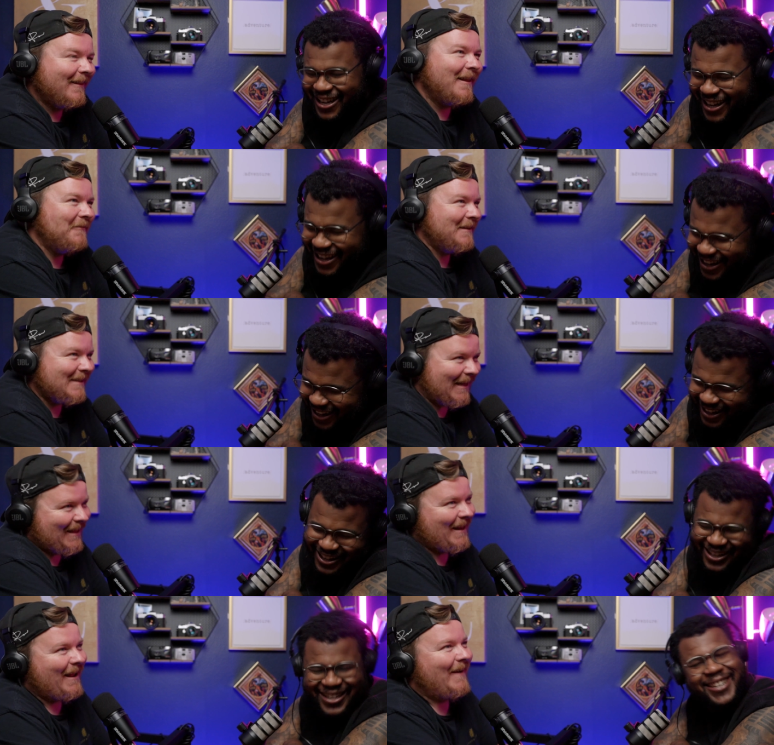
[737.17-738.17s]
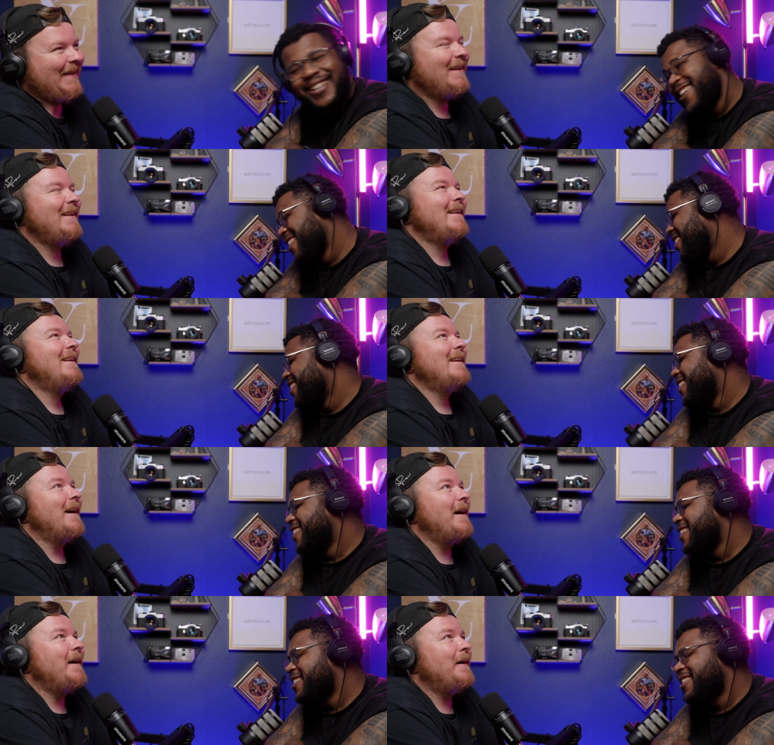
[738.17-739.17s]
Speaker 1: Let me take that out.
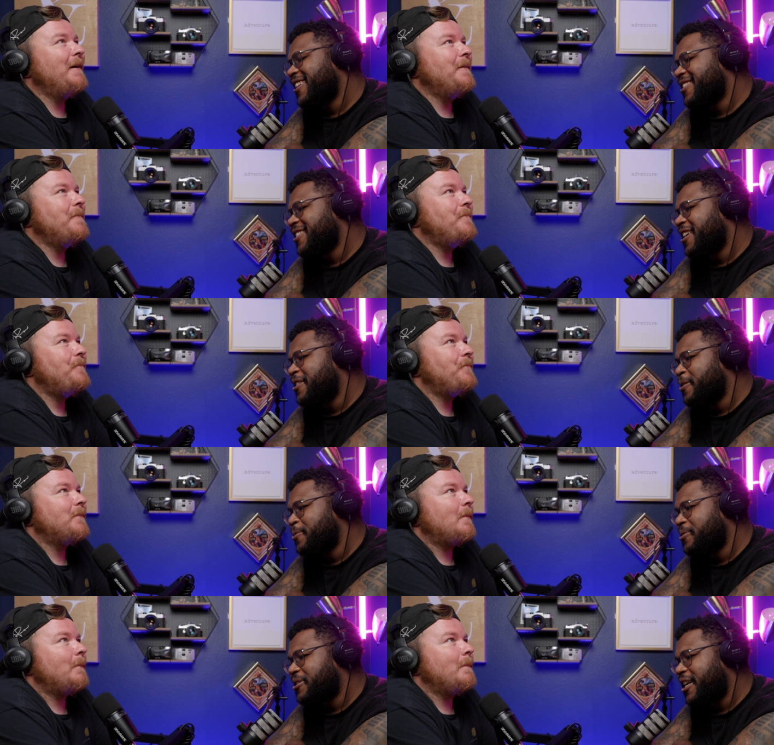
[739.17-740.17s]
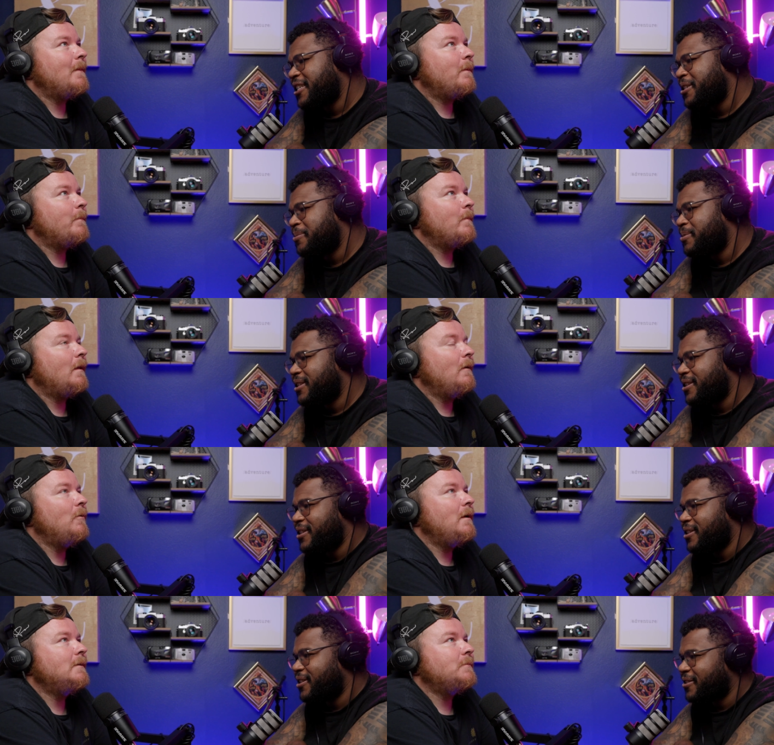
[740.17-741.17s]
It says um, I use ChatGPT.
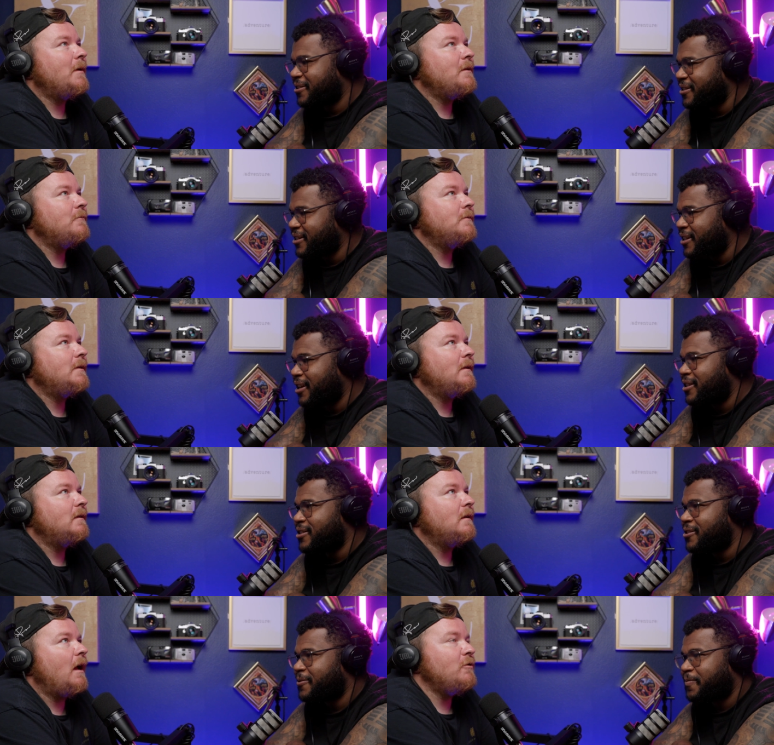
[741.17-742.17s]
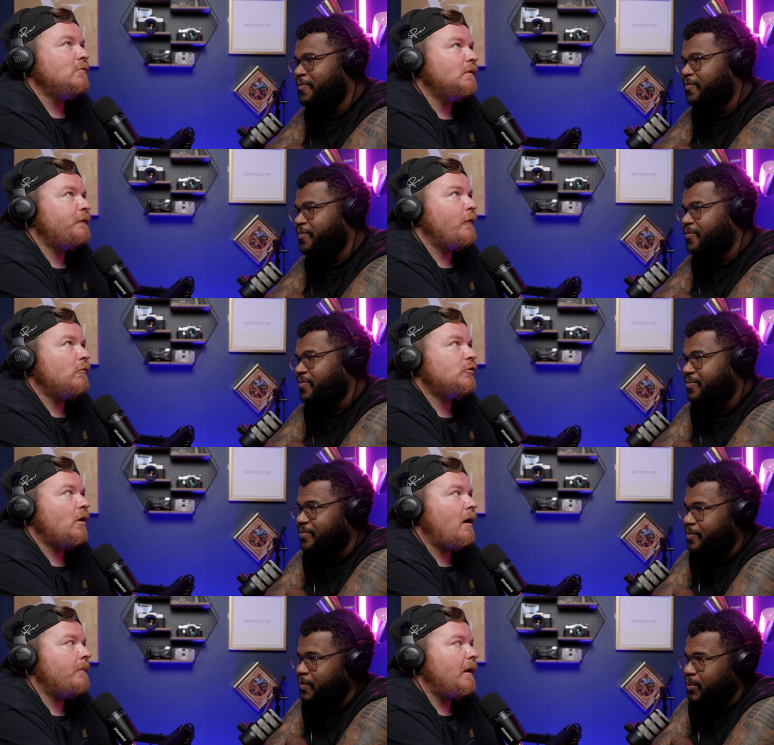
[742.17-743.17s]
What else am I using? I use the
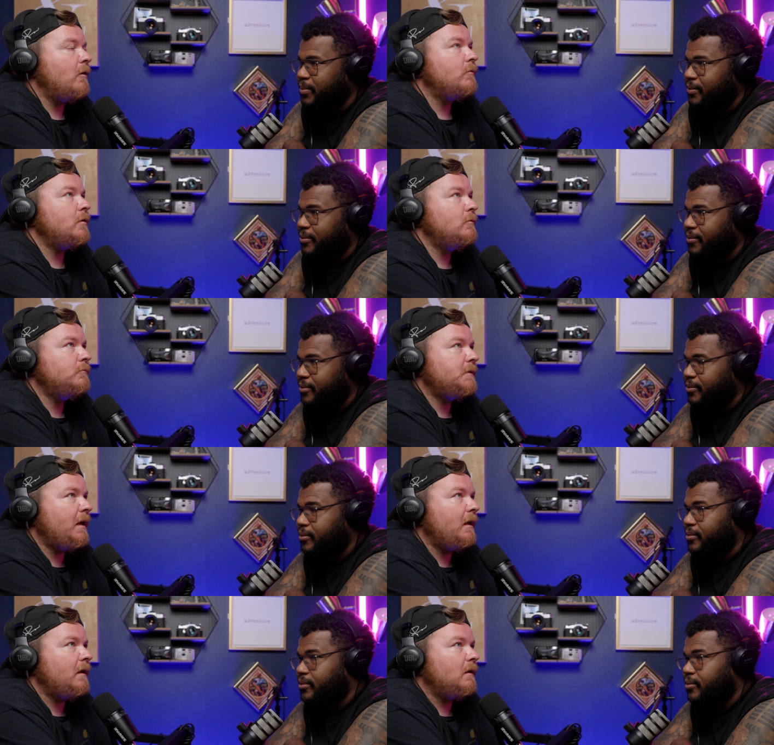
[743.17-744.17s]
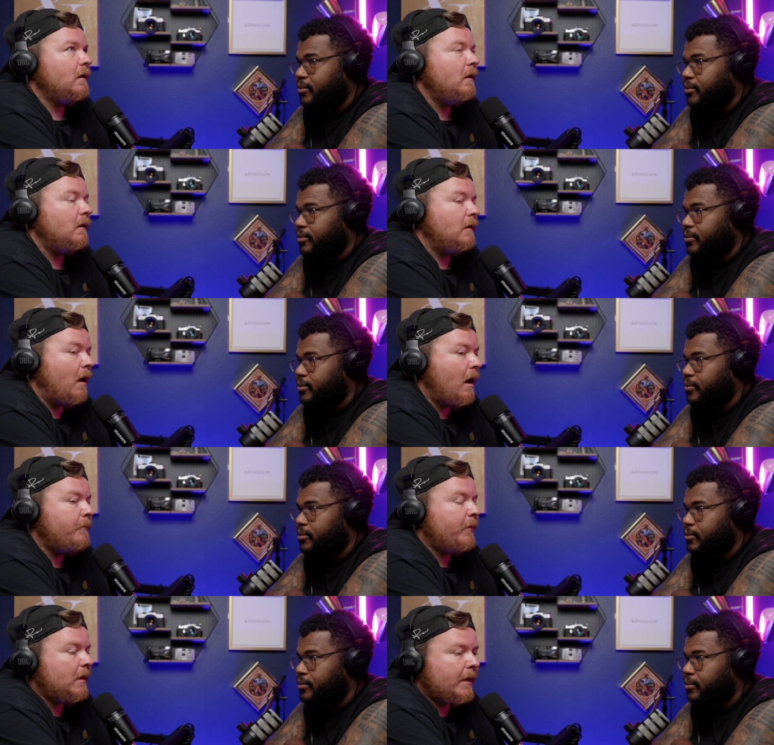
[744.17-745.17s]
Photoshop. I don't use it a
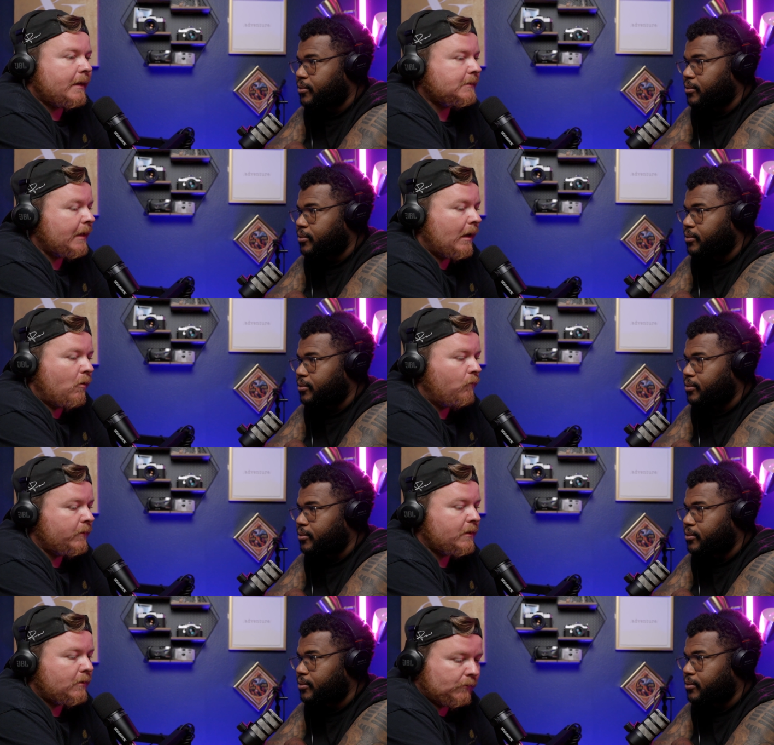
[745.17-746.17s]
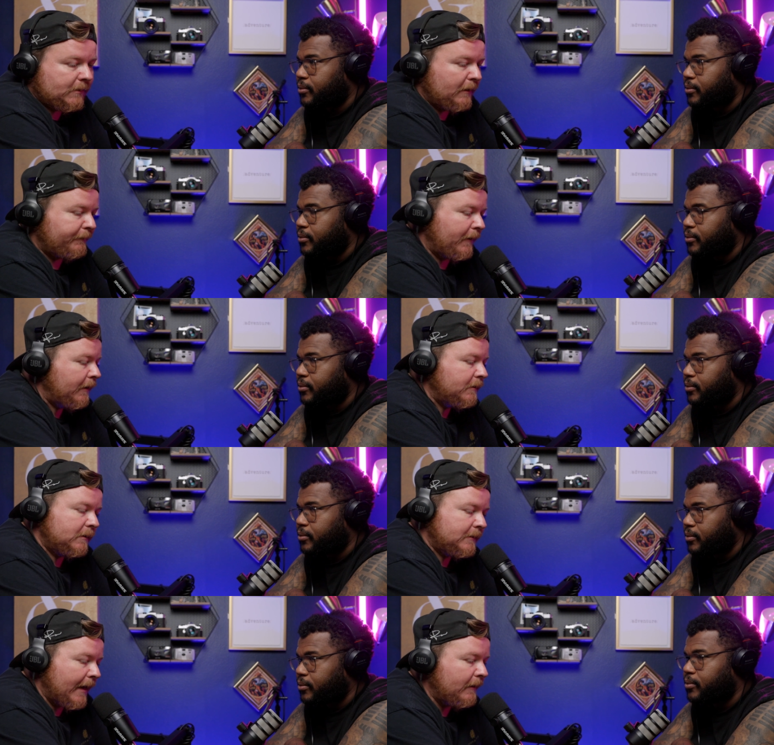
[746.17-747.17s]
lot, but like I said, I only use it if I need
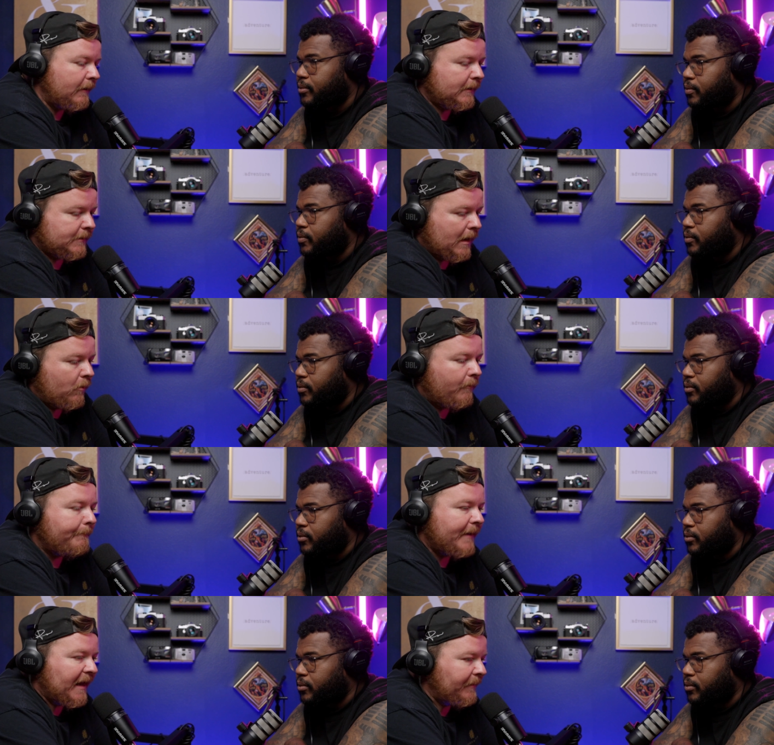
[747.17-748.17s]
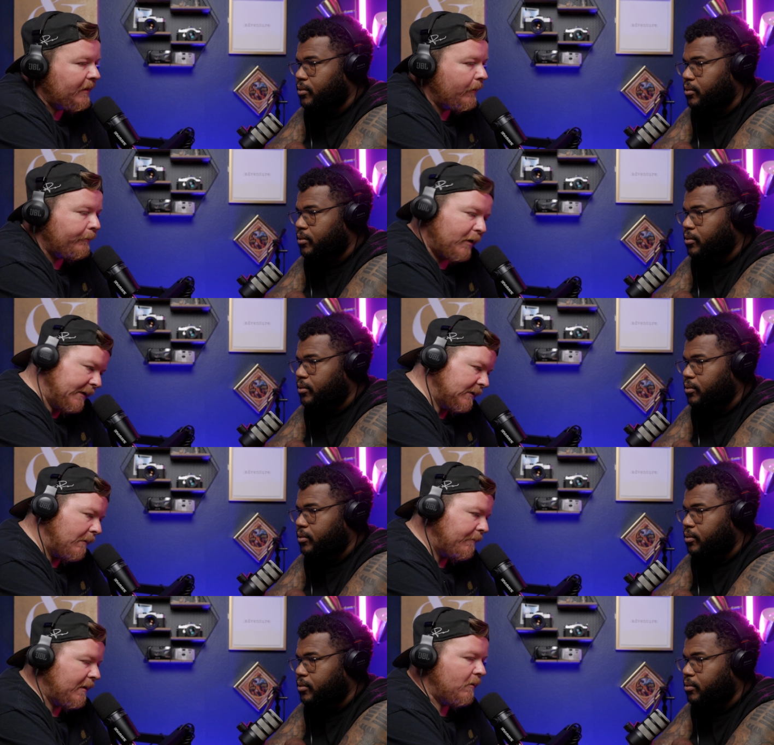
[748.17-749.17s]
to take things out or maybe replace
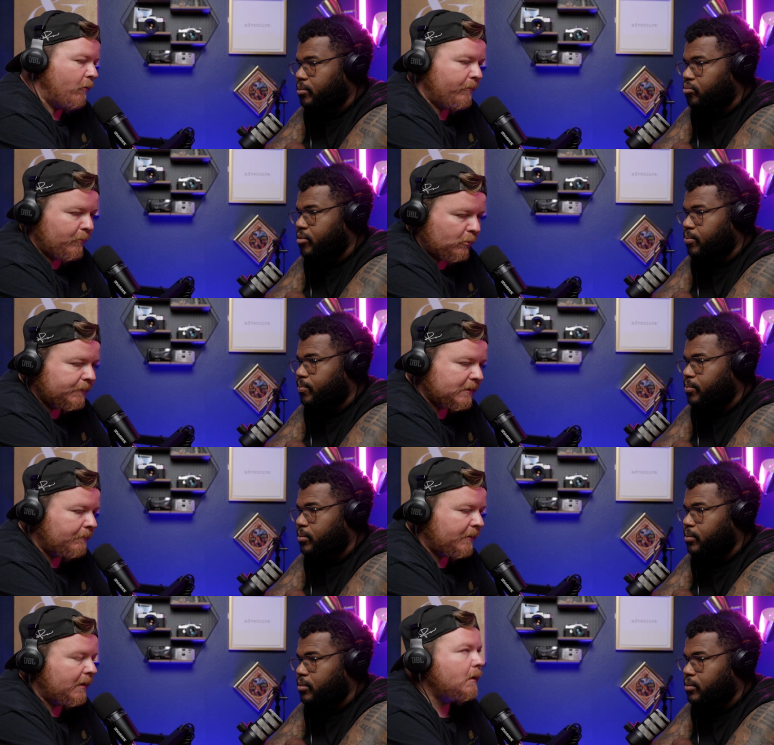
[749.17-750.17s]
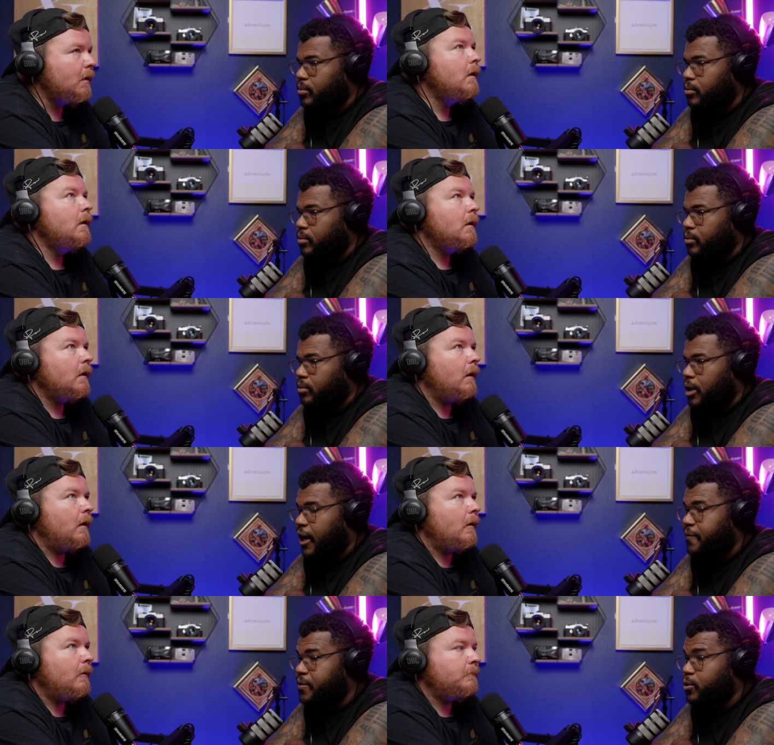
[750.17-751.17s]
something or remove something.
Speaker 2: Um,
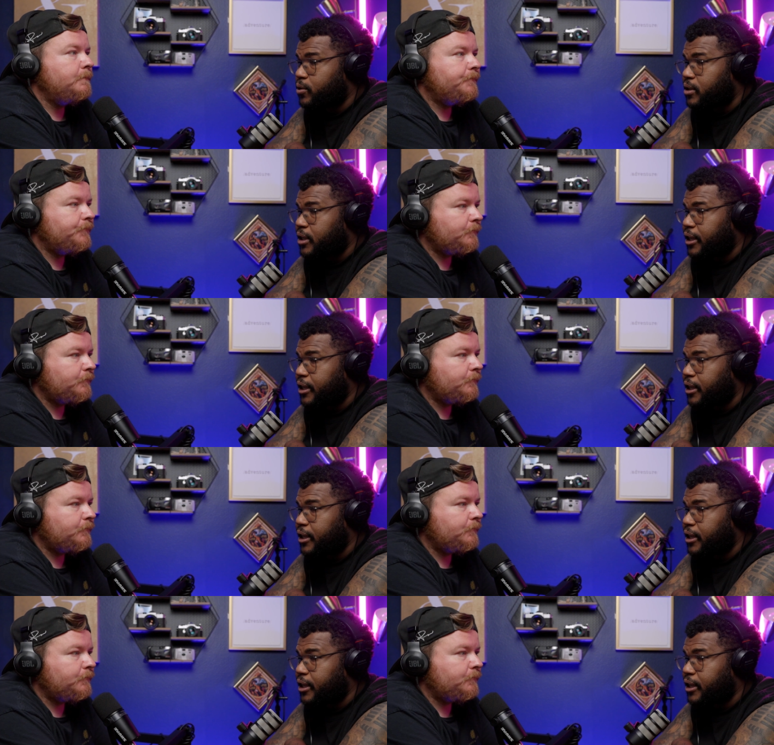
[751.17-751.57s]
I've used